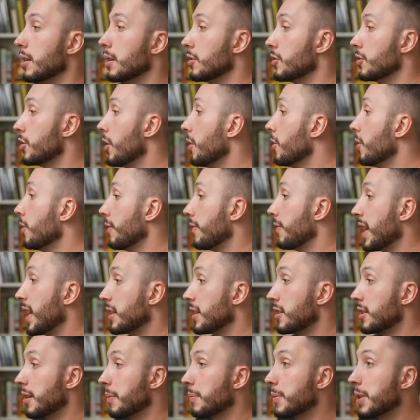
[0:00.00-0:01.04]
So if
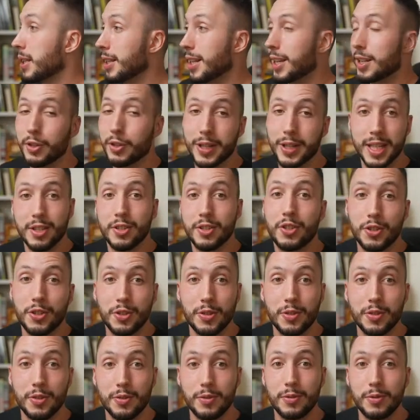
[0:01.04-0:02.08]
that's something that you're
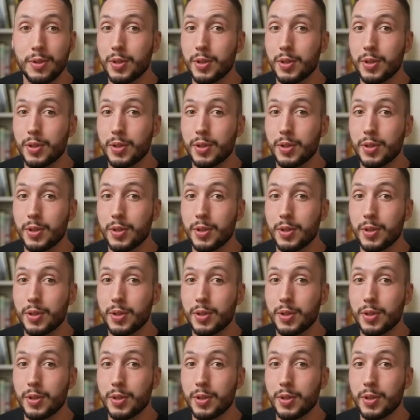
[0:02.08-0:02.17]
into,